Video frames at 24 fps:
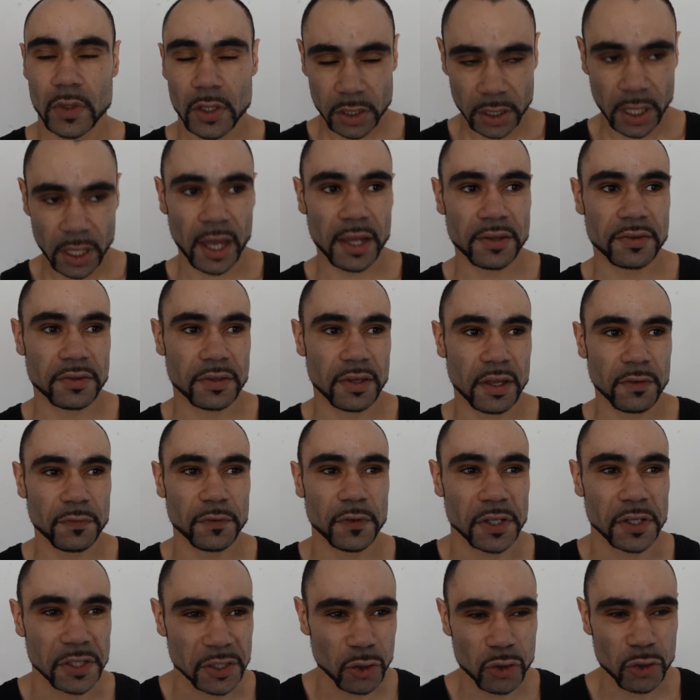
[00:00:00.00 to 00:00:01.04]
Yeah,
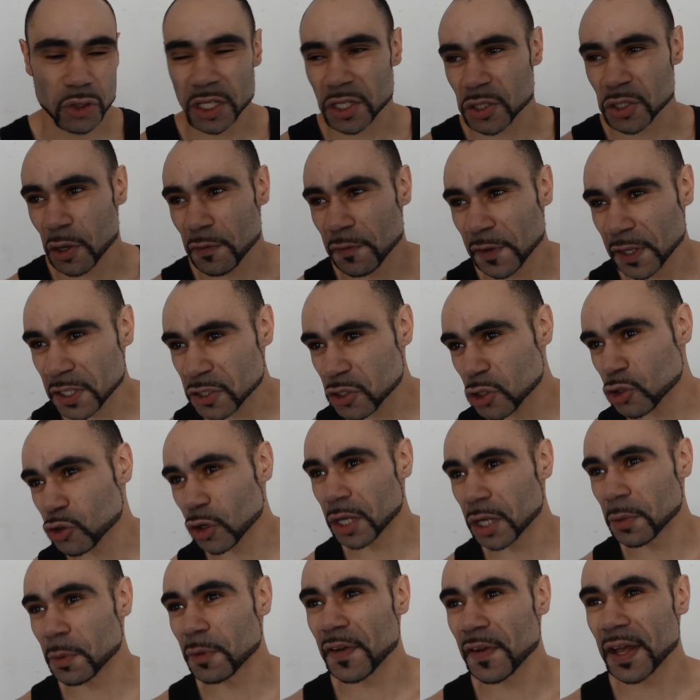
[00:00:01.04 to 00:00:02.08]
definitely. Of course it is. I think it's a
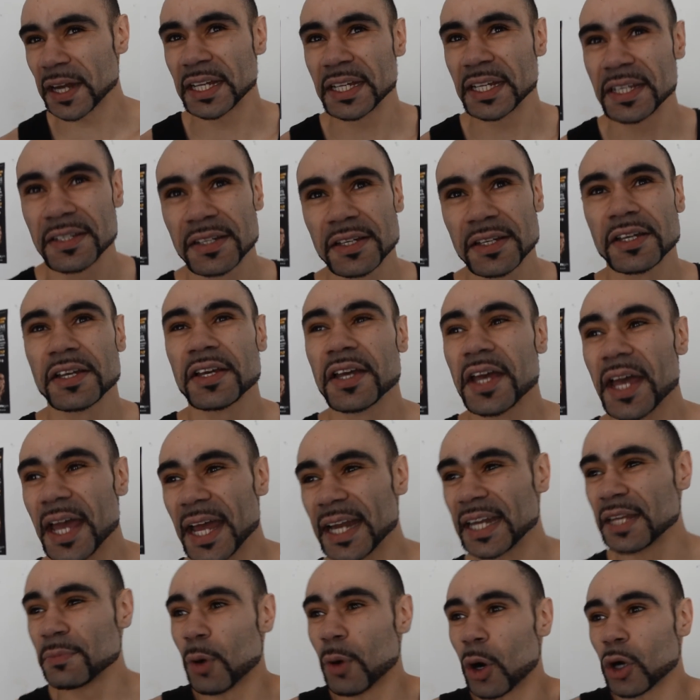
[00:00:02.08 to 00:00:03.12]
dream of
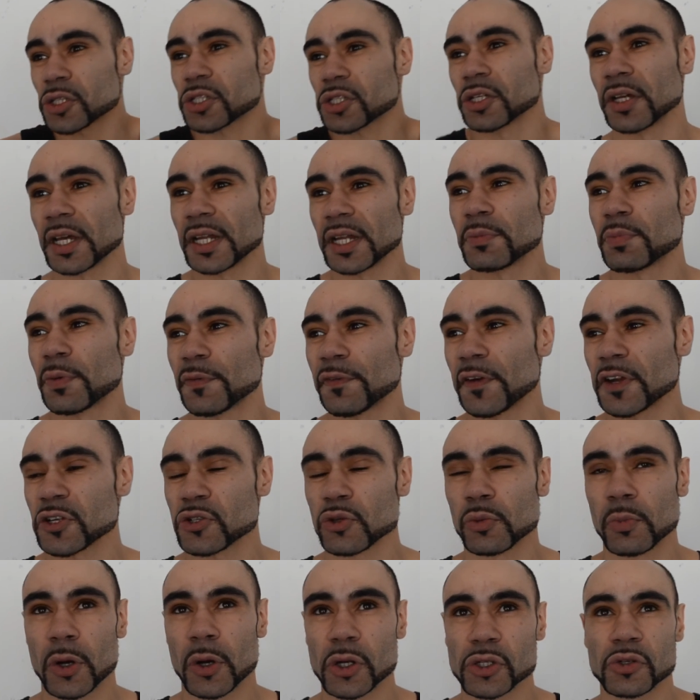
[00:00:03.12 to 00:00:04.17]
any boxer, any
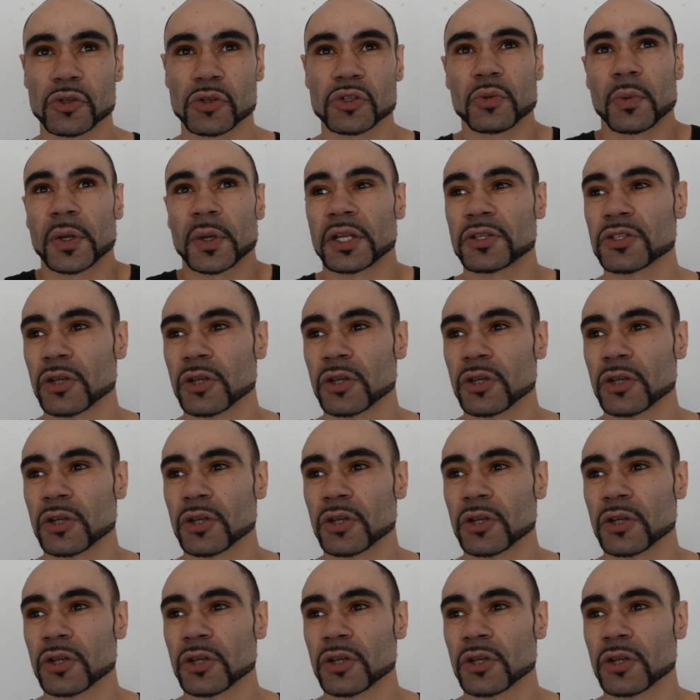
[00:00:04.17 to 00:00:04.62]
professional boxer, is to win a